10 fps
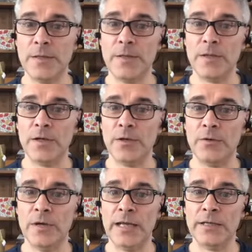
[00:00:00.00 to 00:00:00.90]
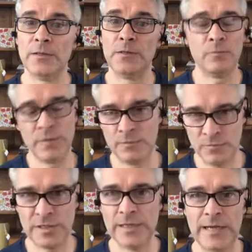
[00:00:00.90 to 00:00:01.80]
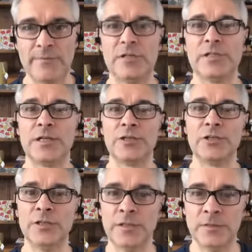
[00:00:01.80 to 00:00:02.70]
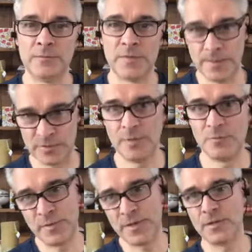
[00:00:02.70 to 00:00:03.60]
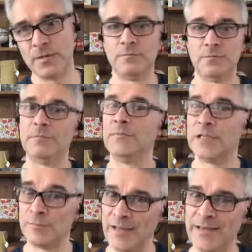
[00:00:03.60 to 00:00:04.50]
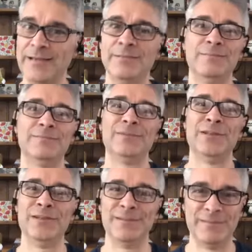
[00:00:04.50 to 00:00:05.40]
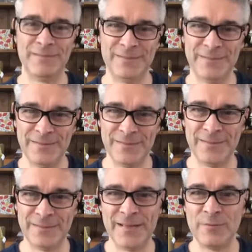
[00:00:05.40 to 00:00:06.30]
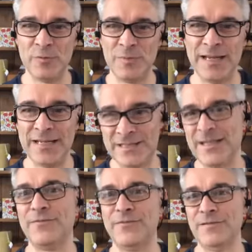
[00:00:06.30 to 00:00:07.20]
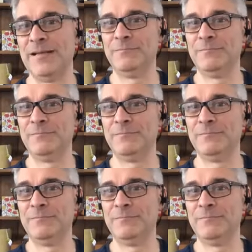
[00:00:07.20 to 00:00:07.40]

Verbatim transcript: you know. And we'd sit and have a discussion, and sometimes we could explain that they would be as safe